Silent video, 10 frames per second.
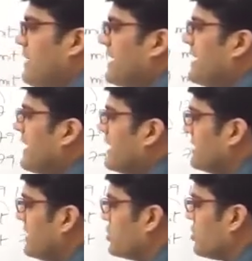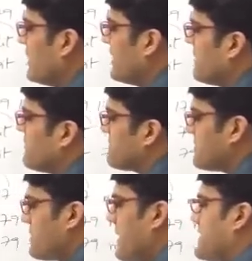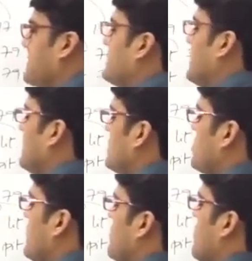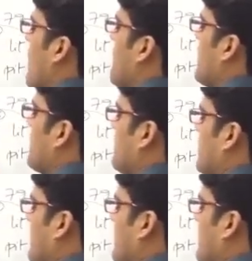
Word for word: but clearly these two will give space. These two will move away